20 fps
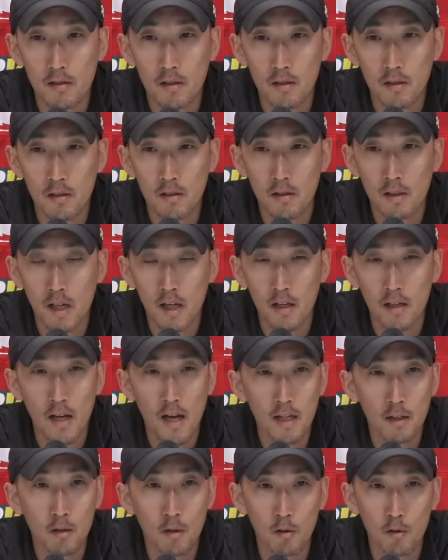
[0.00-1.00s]
to
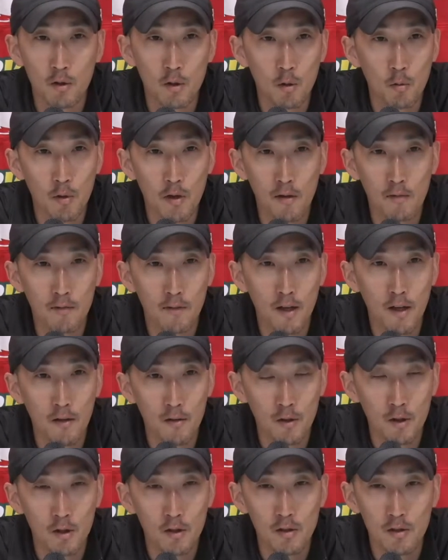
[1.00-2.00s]
not go so well for
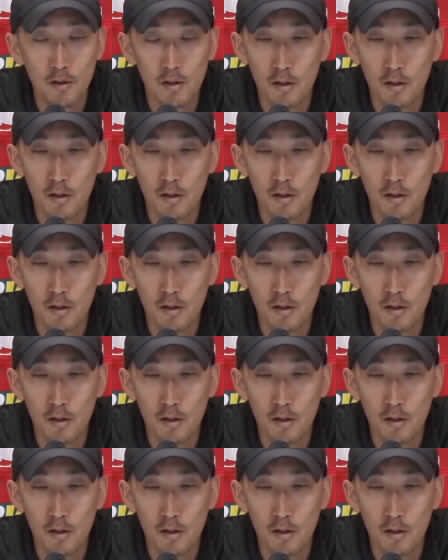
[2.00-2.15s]
others.